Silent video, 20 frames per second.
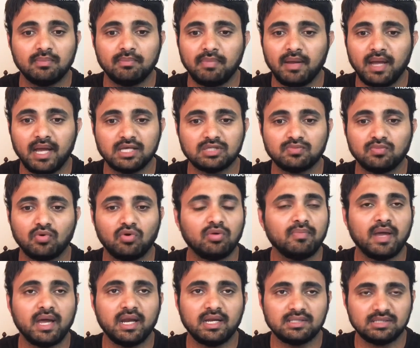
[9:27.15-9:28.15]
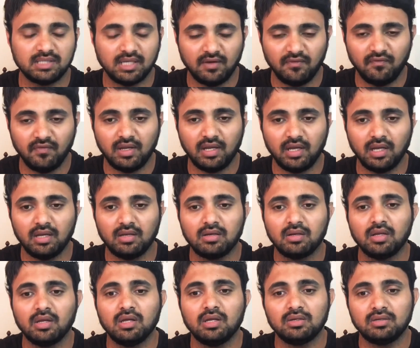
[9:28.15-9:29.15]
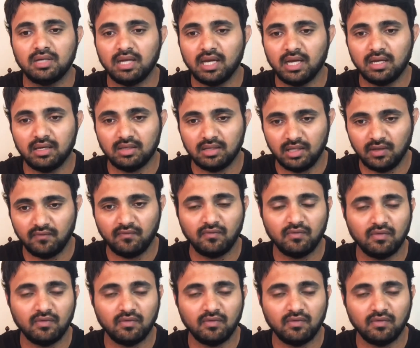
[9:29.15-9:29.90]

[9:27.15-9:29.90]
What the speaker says: passport, marriage certificate, if